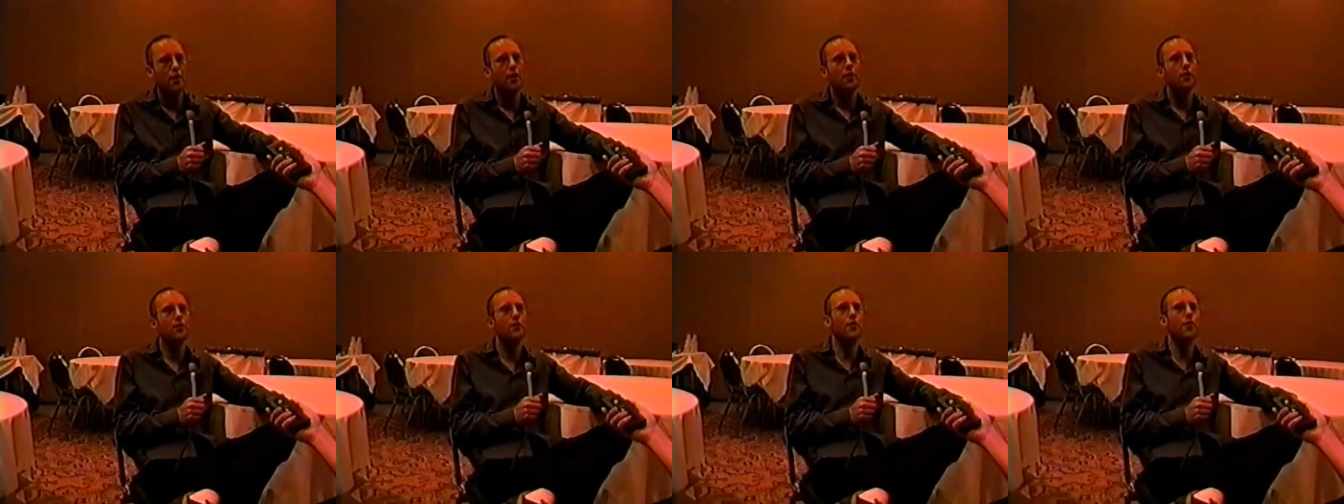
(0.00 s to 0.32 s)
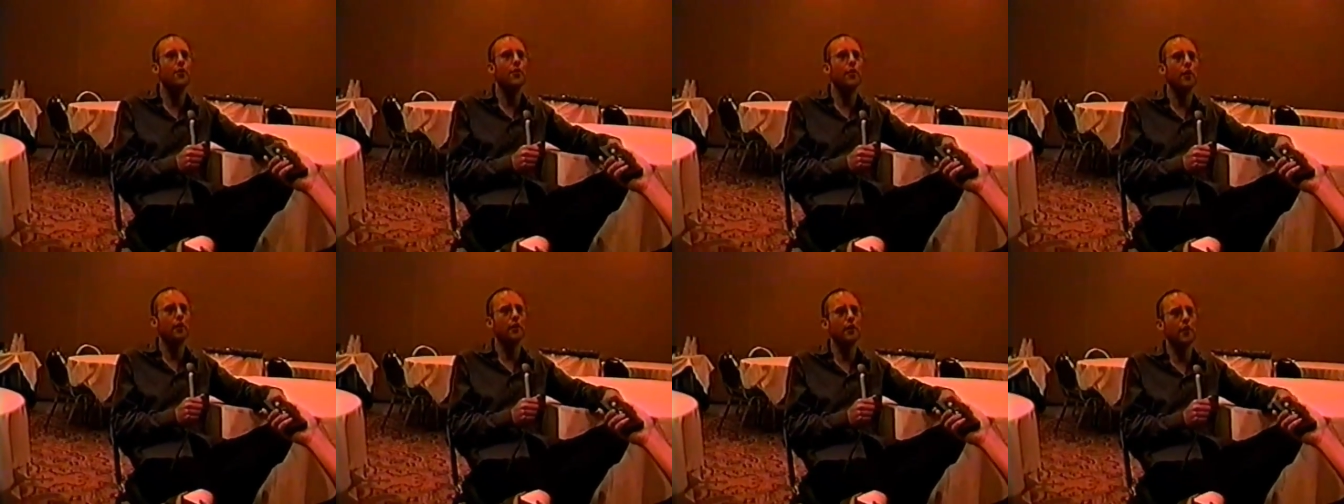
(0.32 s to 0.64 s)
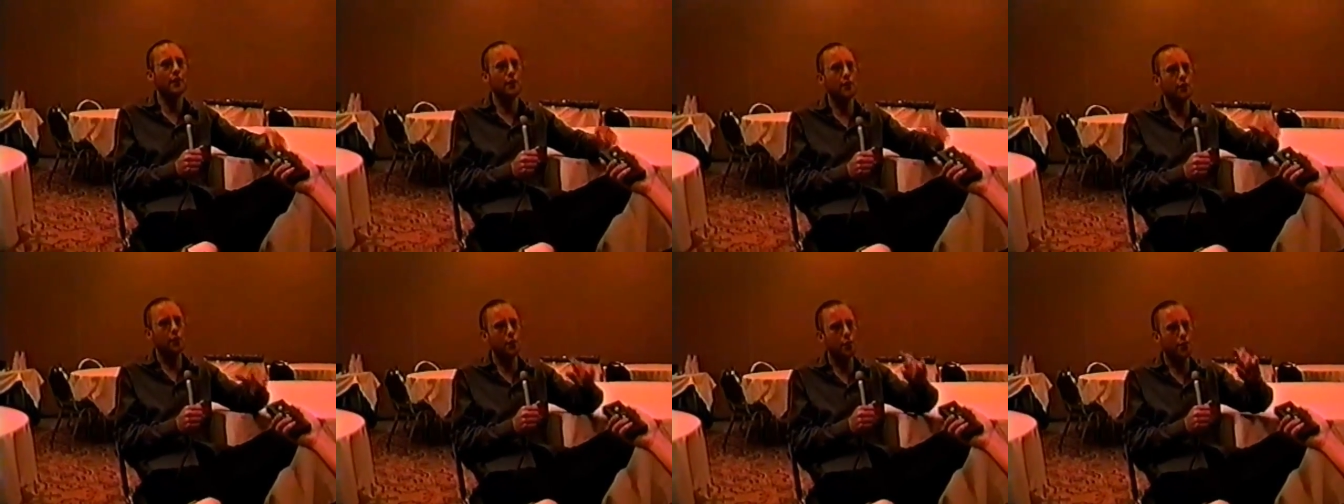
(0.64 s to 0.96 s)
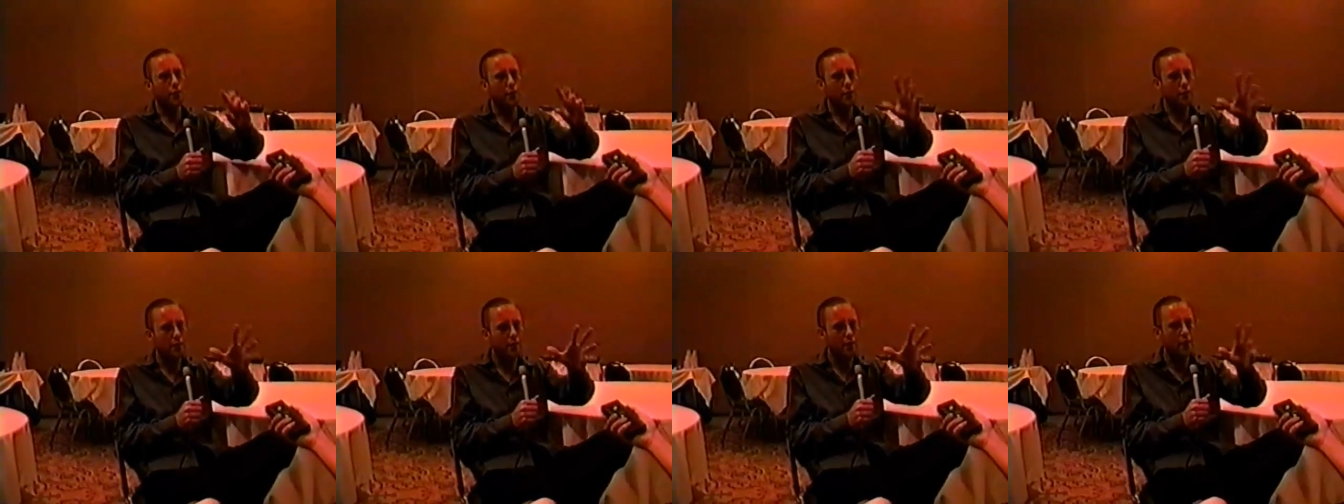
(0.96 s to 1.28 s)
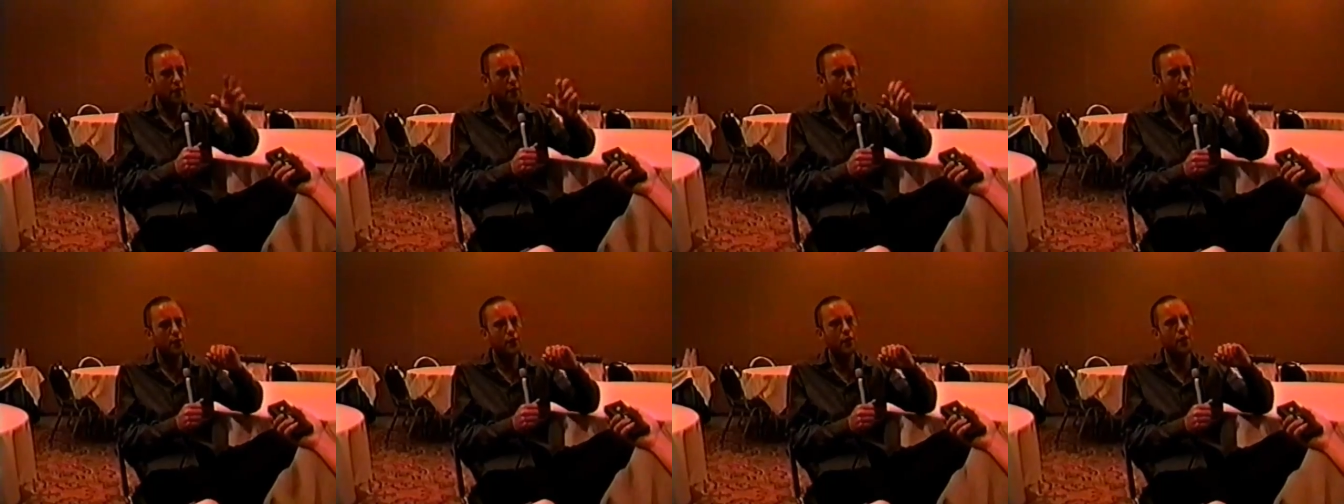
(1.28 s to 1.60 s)
So that thing of Lex Luthor, the
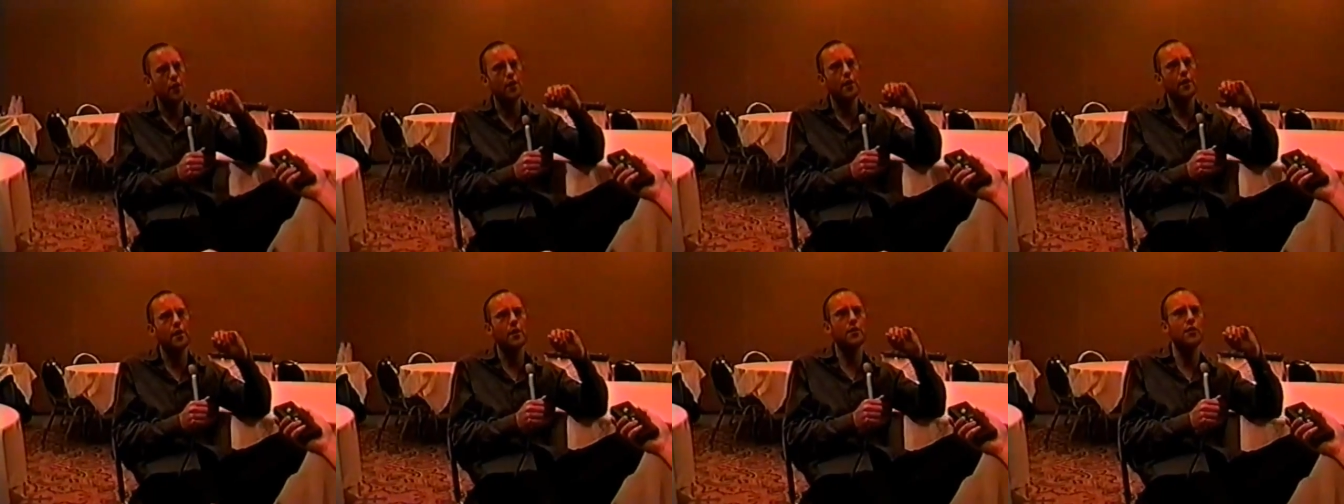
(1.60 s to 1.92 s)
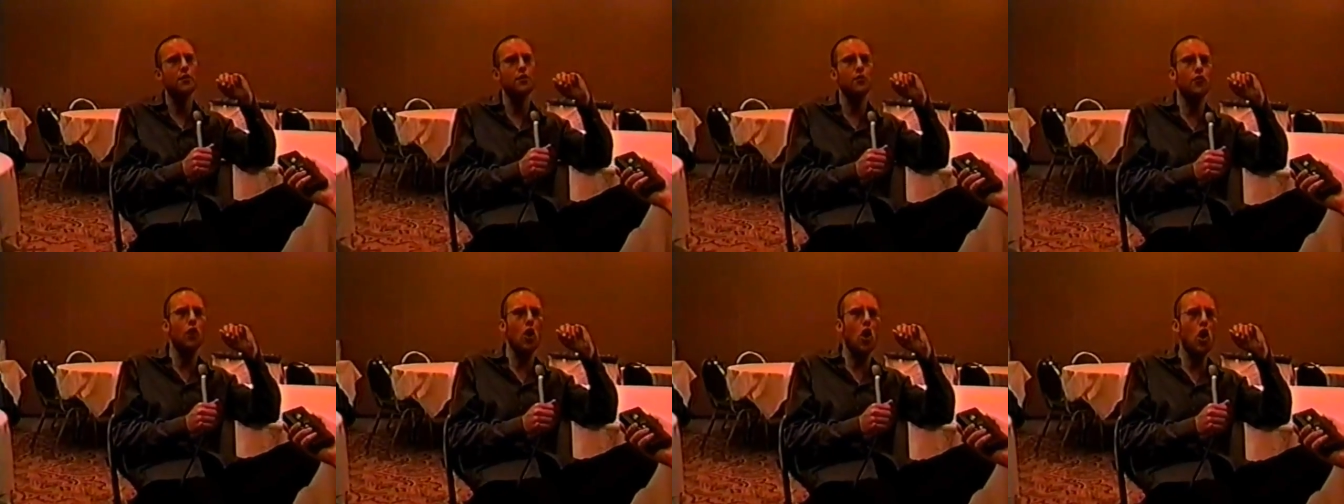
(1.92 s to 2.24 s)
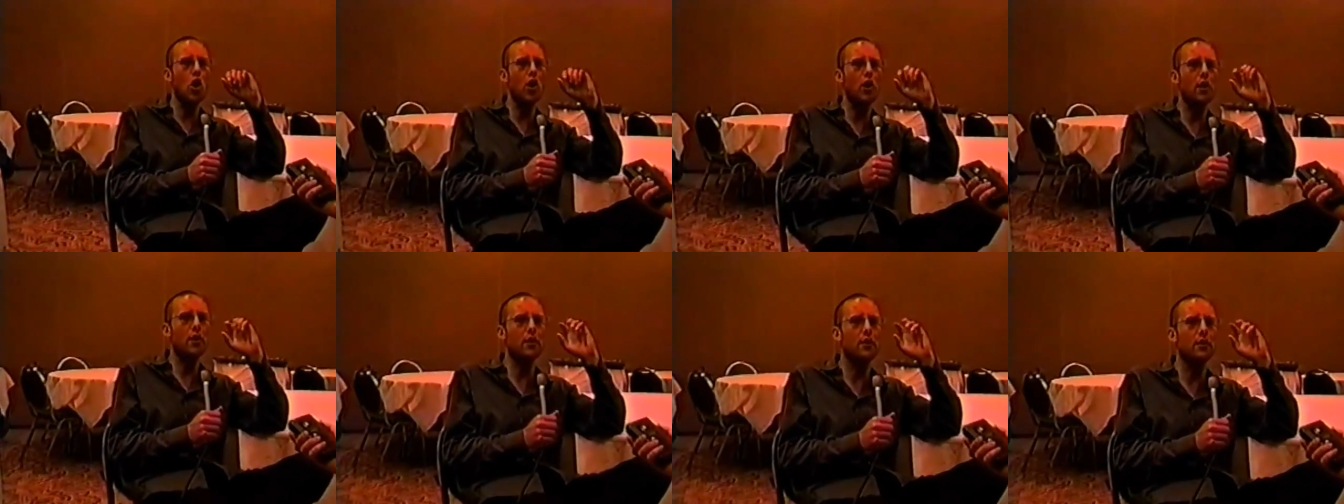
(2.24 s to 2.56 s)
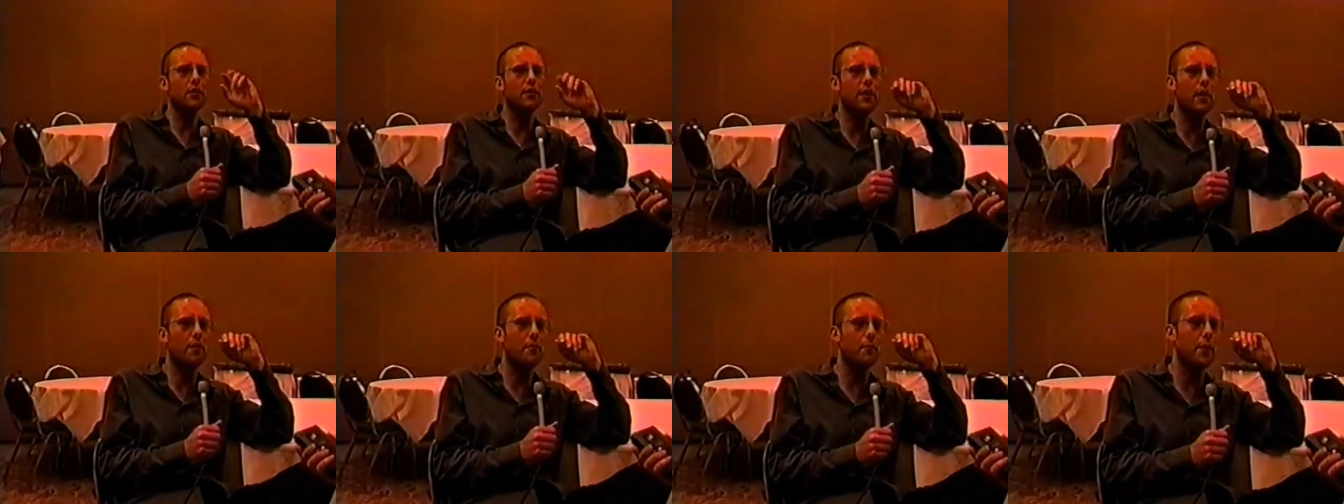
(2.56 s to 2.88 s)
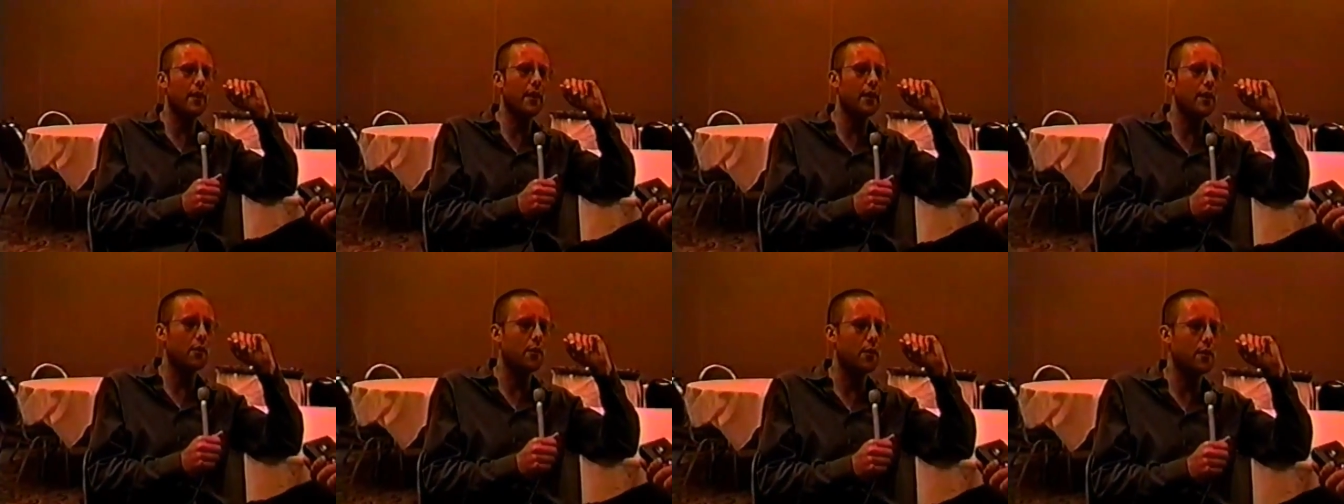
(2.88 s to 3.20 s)
thing's serious and dark and
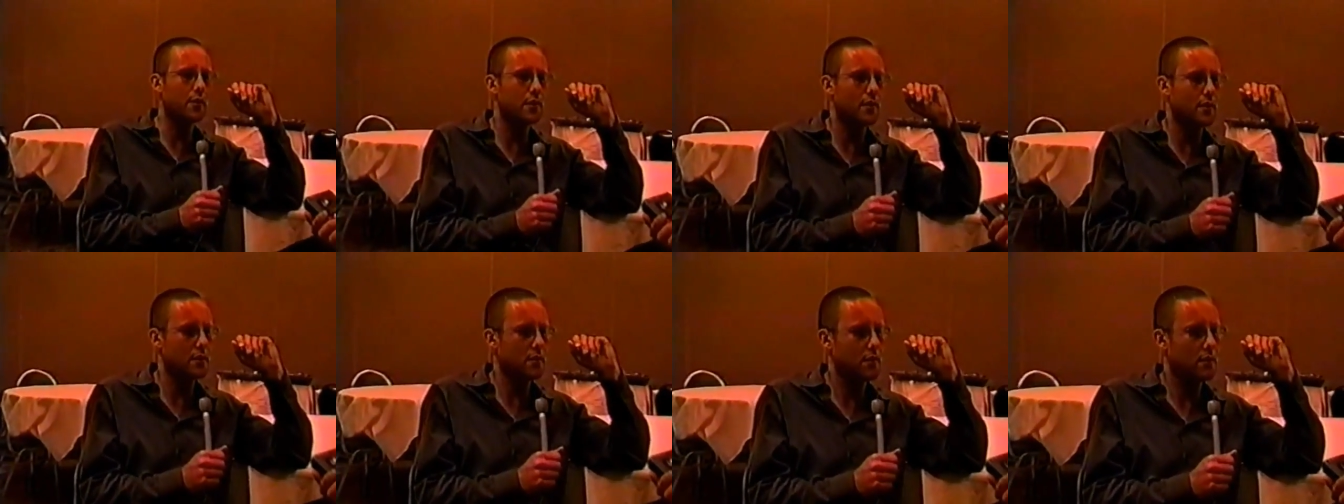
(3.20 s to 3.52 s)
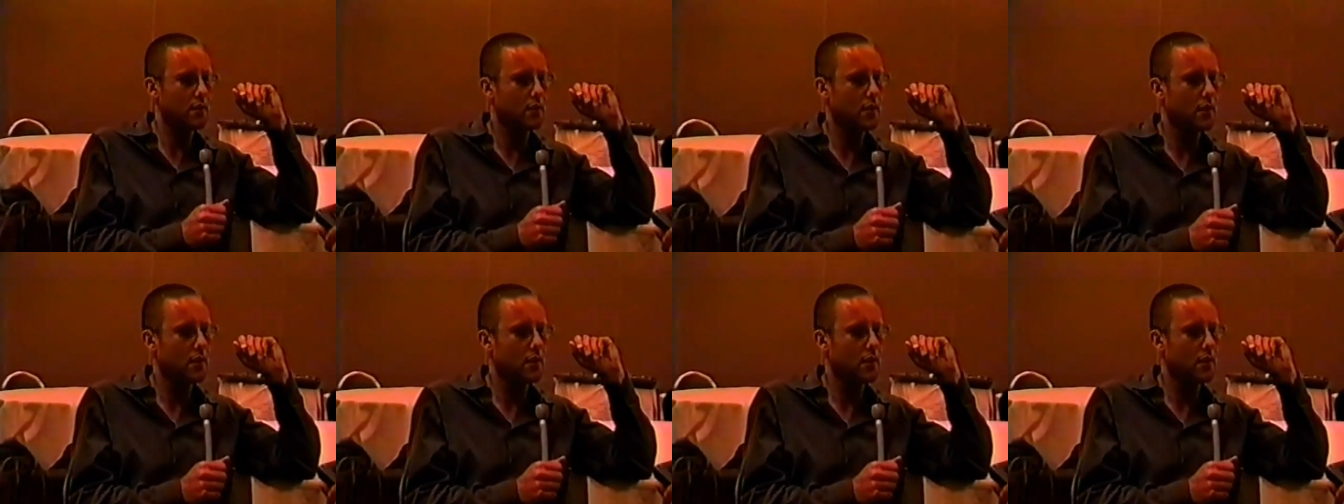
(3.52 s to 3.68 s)
ambiguous, and